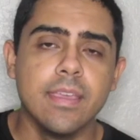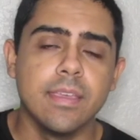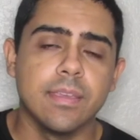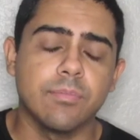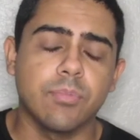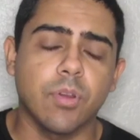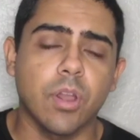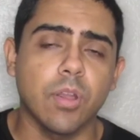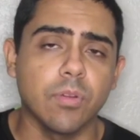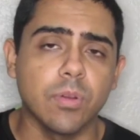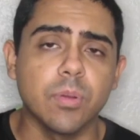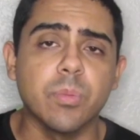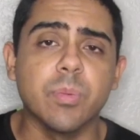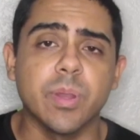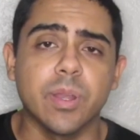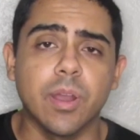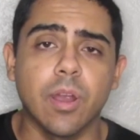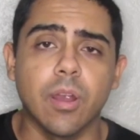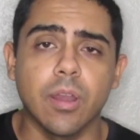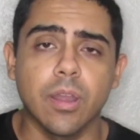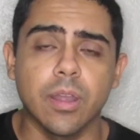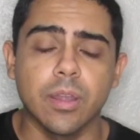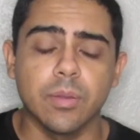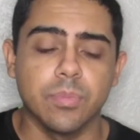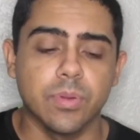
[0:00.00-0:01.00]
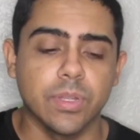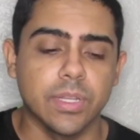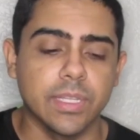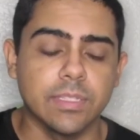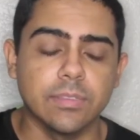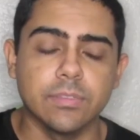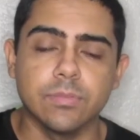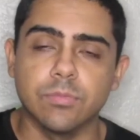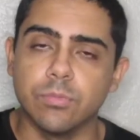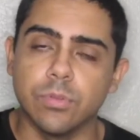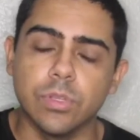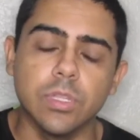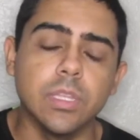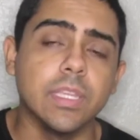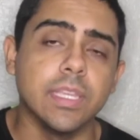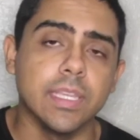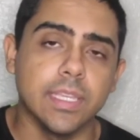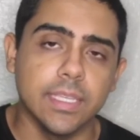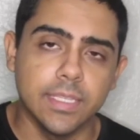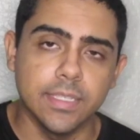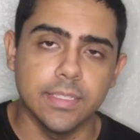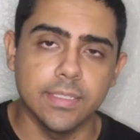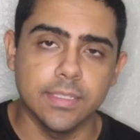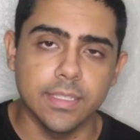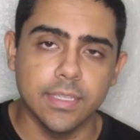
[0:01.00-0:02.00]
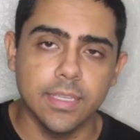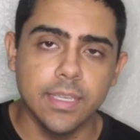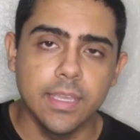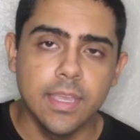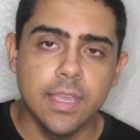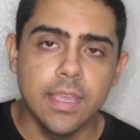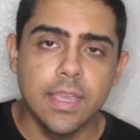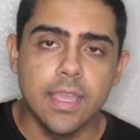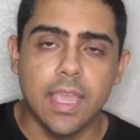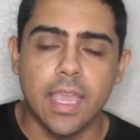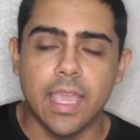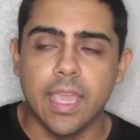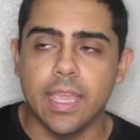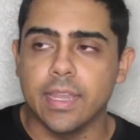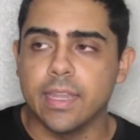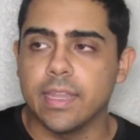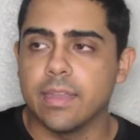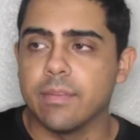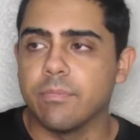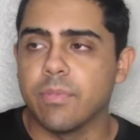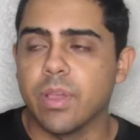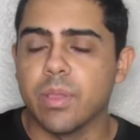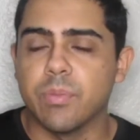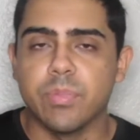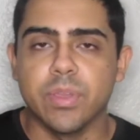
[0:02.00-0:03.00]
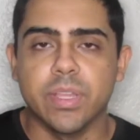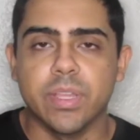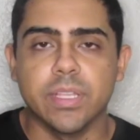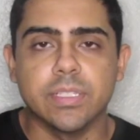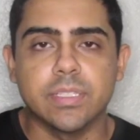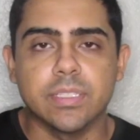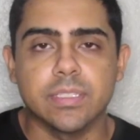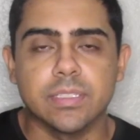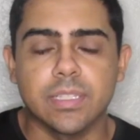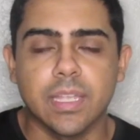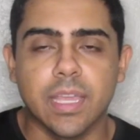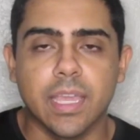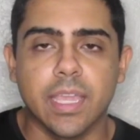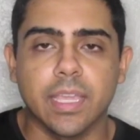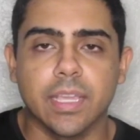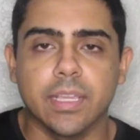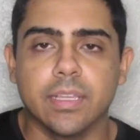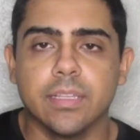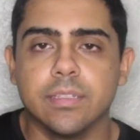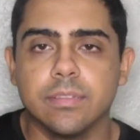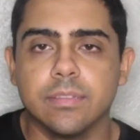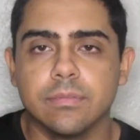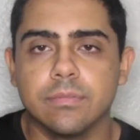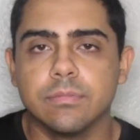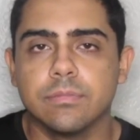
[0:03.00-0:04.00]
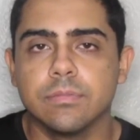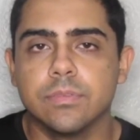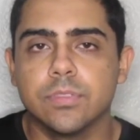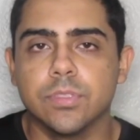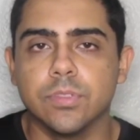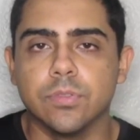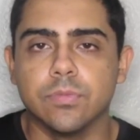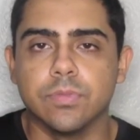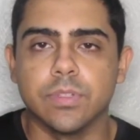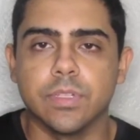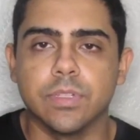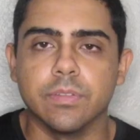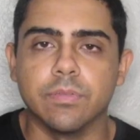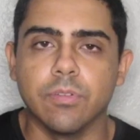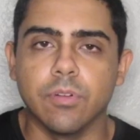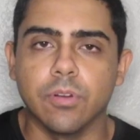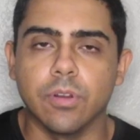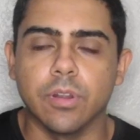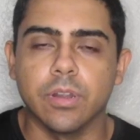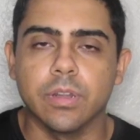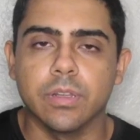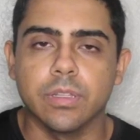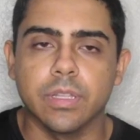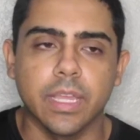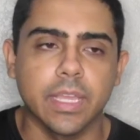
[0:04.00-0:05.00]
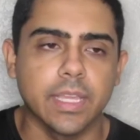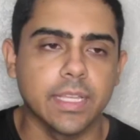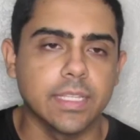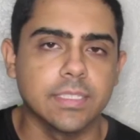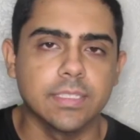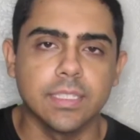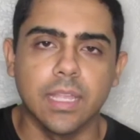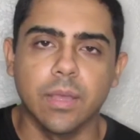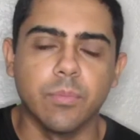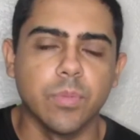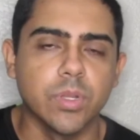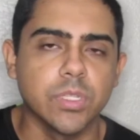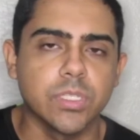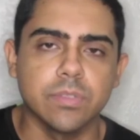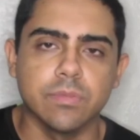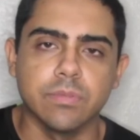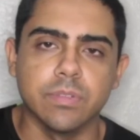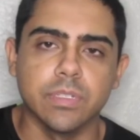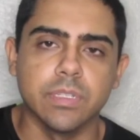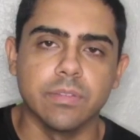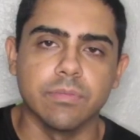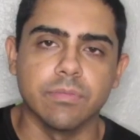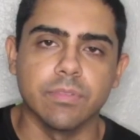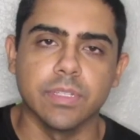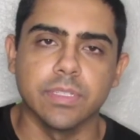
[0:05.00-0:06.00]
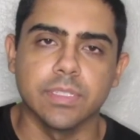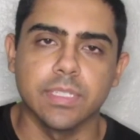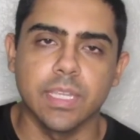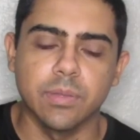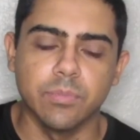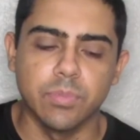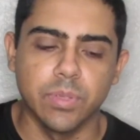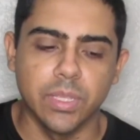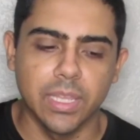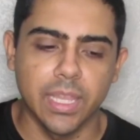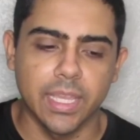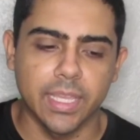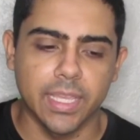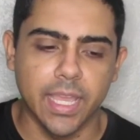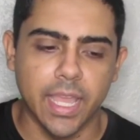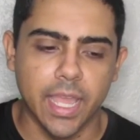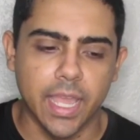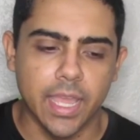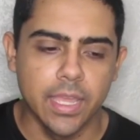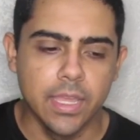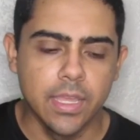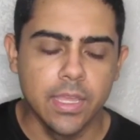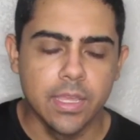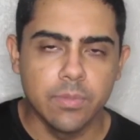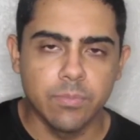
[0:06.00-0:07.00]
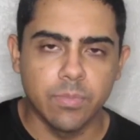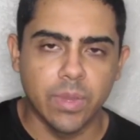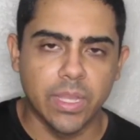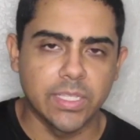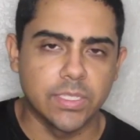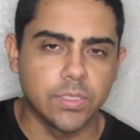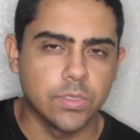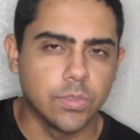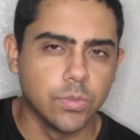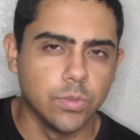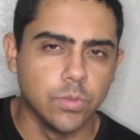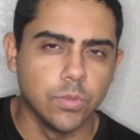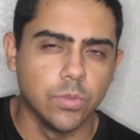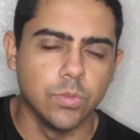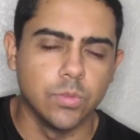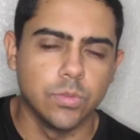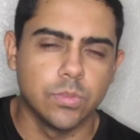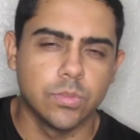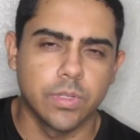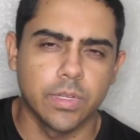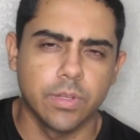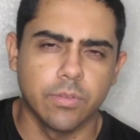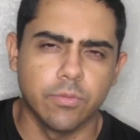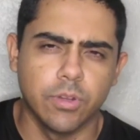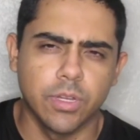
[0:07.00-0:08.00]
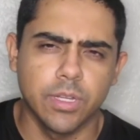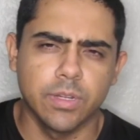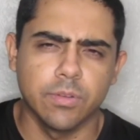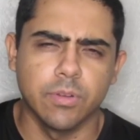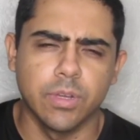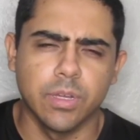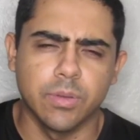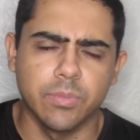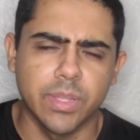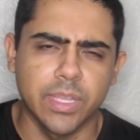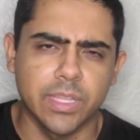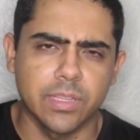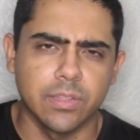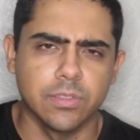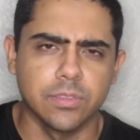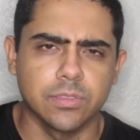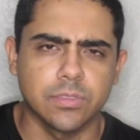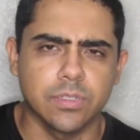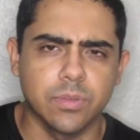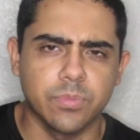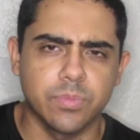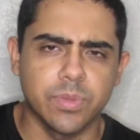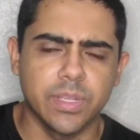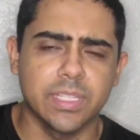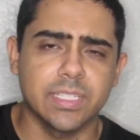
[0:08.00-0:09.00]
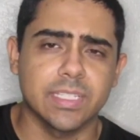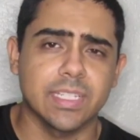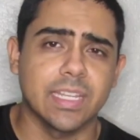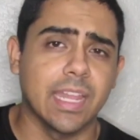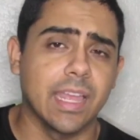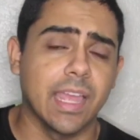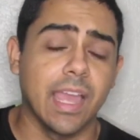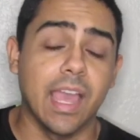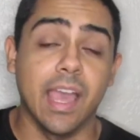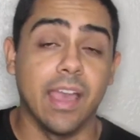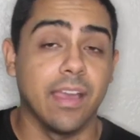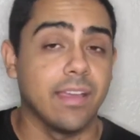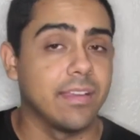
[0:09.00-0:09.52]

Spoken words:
Probably would have been hard, but it was really easy. And my bench is like 254. Like, it's not much of a difference. I'd be like at my 221, my close grip bench. And I